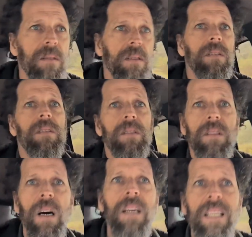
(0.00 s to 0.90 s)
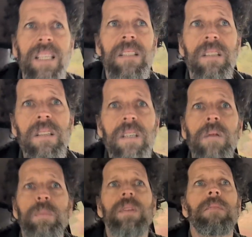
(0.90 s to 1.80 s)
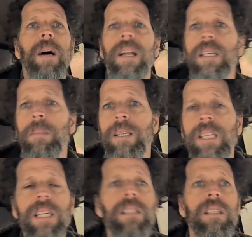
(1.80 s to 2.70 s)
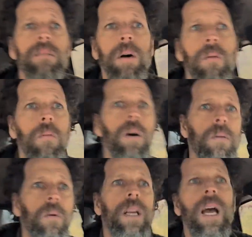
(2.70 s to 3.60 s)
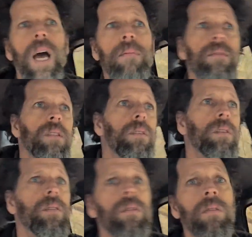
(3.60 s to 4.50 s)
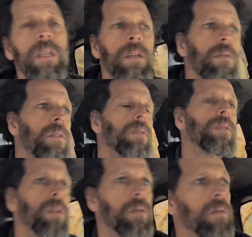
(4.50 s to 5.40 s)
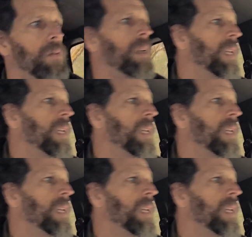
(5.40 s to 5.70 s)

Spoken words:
stuck in these loops about expectation about what we have to do in order to,